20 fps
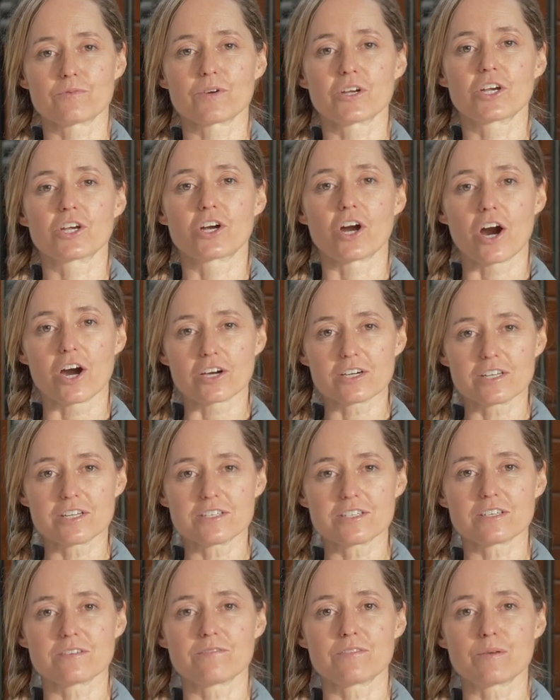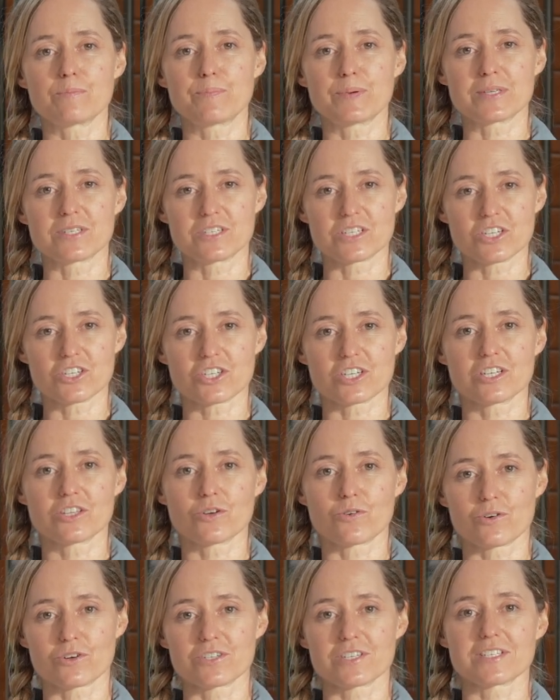regardless of the position the
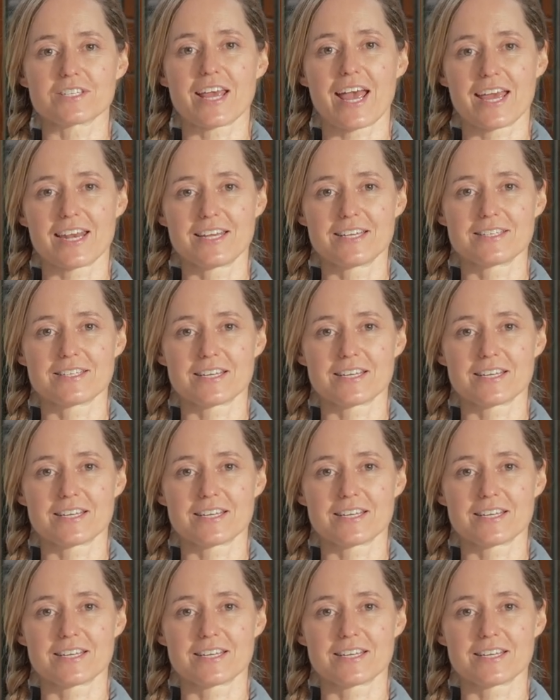horse's head is